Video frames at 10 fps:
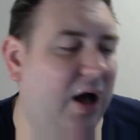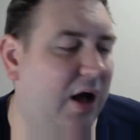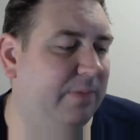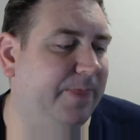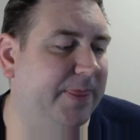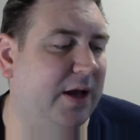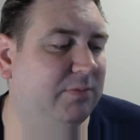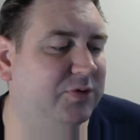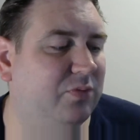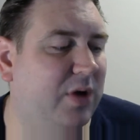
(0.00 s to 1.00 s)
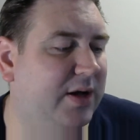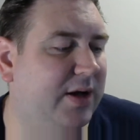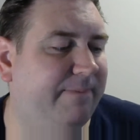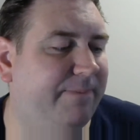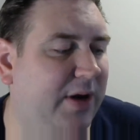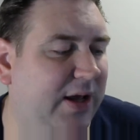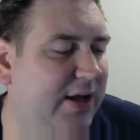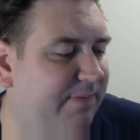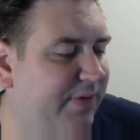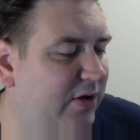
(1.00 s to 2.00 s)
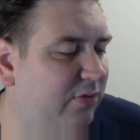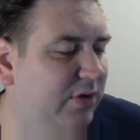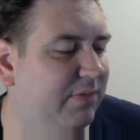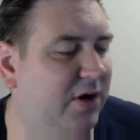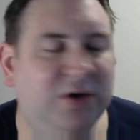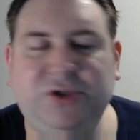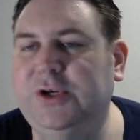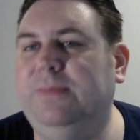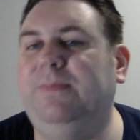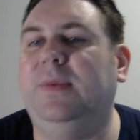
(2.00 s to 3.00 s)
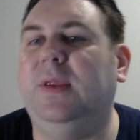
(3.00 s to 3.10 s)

comes from one company, a company called Immersion,